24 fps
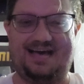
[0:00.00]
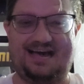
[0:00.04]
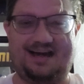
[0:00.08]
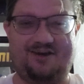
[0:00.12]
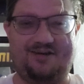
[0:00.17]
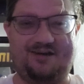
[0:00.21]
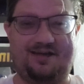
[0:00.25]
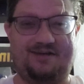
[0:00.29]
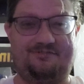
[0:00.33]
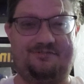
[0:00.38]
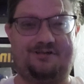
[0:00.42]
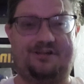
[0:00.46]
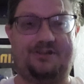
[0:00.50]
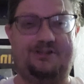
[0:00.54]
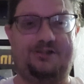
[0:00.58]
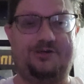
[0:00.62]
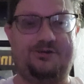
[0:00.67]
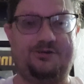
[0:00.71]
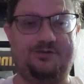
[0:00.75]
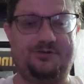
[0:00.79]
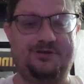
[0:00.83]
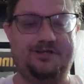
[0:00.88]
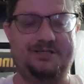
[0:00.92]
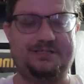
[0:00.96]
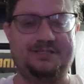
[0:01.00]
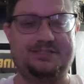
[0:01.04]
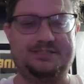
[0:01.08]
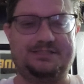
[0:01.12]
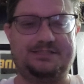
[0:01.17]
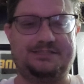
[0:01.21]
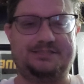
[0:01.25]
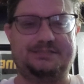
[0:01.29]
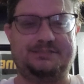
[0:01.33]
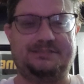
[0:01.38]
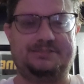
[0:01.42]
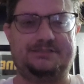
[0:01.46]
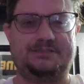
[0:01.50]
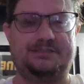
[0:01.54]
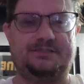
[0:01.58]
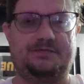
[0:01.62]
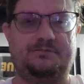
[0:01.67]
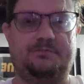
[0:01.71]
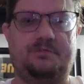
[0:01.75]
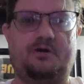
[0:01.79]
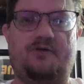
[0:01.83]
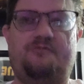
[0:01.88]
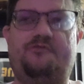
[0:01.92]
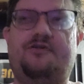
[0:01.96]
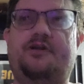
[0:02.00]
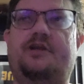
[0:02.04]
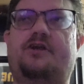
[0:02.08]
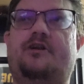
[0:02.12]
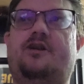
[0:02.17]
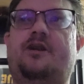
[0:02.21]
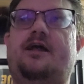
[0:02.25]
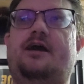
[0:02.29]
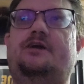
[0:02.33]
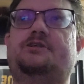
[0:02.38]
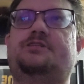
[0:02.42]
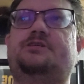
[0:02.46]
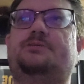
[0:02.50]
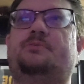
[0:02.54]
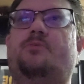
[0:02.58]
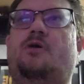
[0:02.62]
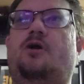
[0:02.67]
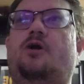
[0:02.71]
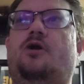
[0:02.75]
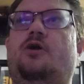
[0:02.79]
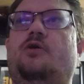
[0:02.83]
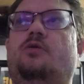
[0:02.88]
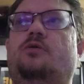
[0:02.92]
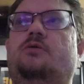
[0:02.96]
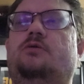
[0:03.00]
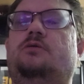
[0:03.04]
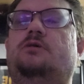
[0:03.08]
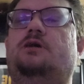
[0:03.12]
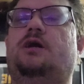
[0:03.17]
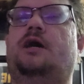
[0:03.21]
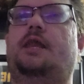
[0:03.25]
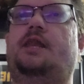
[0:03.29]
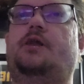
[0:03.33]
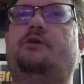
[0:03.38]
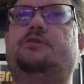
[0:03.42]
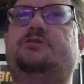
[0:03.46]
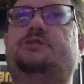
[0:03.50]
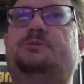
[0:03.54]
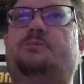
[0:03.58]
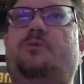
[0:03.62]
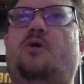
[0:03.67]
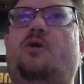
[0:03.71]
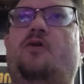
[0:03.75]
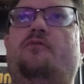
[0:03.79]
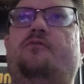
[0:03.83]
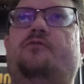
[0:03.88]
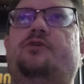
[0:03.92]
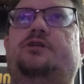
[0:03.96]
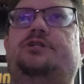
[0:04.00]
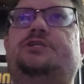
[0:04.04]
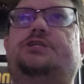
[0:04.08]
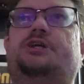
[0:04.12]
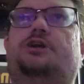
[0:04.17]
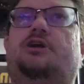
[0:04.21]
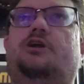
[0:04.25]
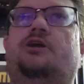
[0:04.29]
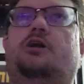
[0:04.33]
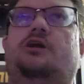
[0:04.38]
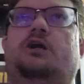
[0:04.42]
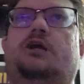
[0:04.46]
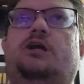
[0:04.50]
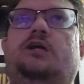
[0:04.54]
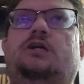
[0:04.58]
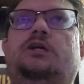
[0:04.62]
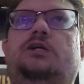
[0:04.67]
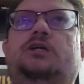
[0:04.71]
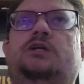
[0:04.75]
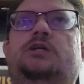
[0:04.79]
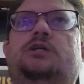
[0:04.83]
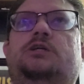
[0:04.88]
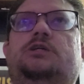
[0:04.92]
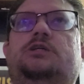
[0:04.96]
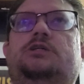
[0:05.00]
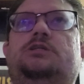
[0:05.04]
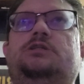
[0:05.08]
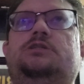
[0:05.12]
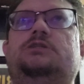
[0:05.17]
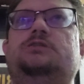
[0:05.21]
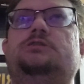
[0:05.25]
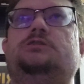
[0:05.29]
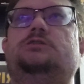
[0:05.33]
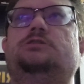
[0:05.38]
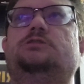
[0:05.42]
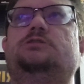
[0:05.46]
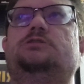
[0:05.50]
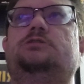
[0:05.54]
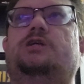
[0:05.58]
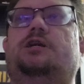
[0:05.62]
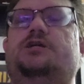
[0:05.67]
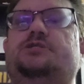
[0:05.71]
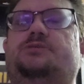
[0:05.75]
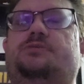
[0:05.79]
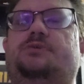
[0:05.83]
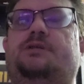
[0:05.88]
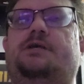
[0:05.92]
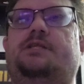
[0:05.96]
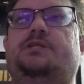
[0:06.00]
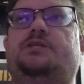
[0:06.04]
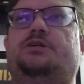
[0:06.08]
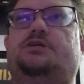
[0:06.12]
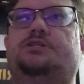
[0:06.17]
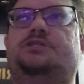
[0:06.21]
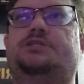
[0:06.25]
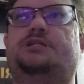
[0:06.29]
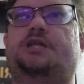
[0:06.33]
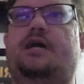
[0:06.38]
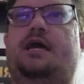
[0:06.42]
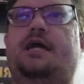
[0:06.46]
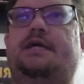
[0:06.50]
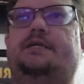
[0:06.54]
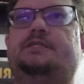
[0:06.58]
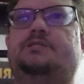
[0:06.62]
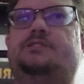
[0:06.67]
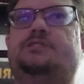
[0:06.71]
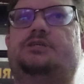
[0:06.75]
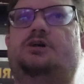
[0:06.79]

I don't have a clue. I'll figure it out tomorrow. I know tomorrow for sure because we did do it tonight.